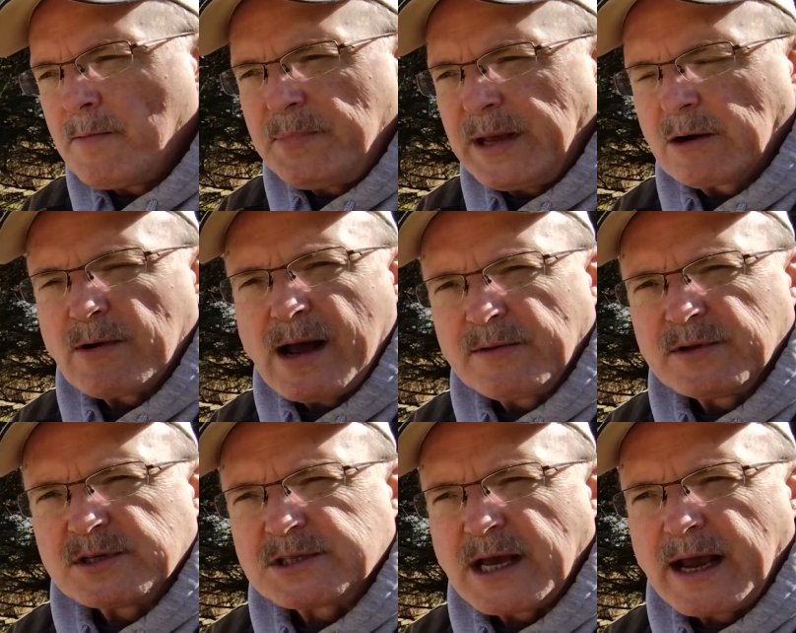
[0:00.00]
be around
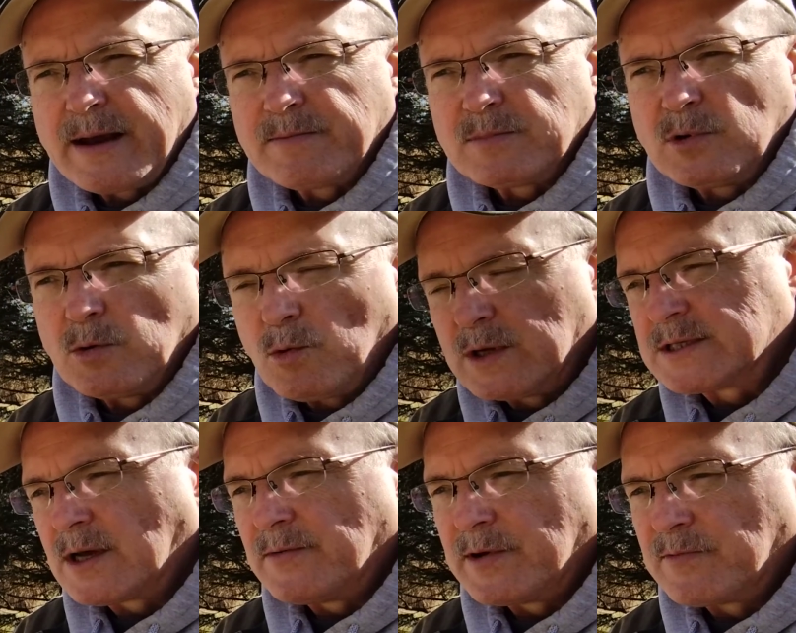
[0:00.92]
the same. What,
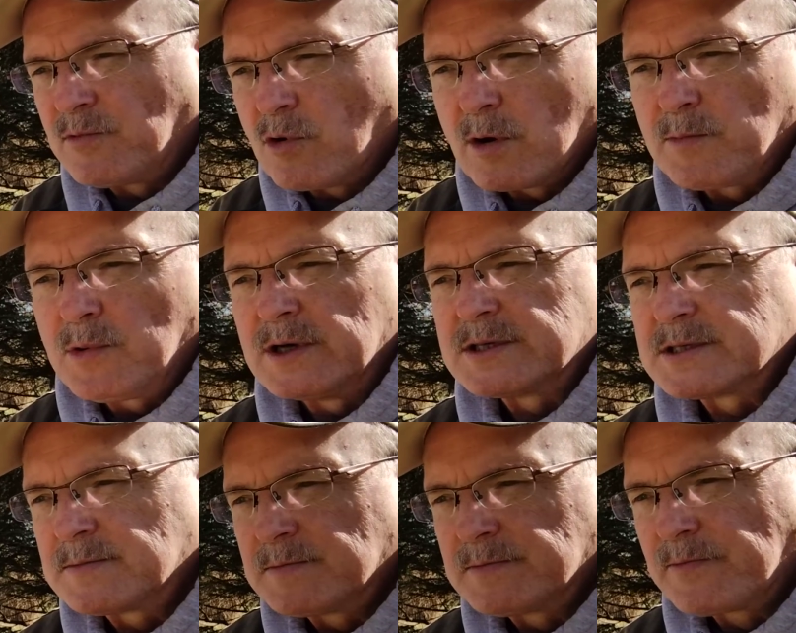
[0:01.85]
174
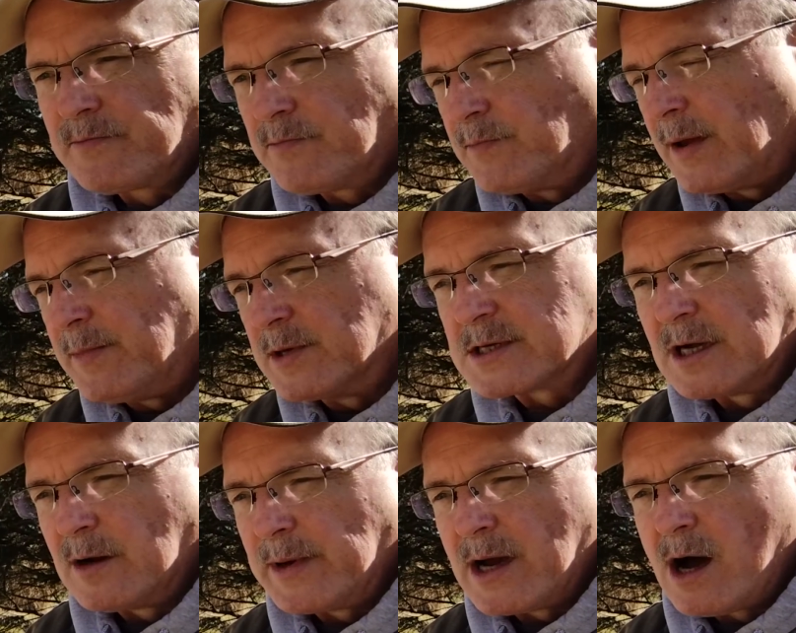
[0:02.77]
plus maybe it's
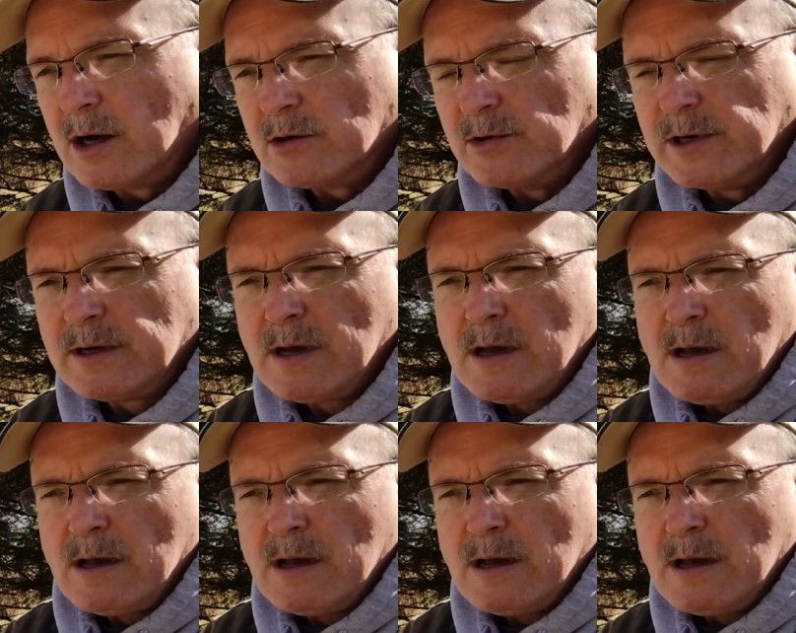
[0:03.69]
going to be 100,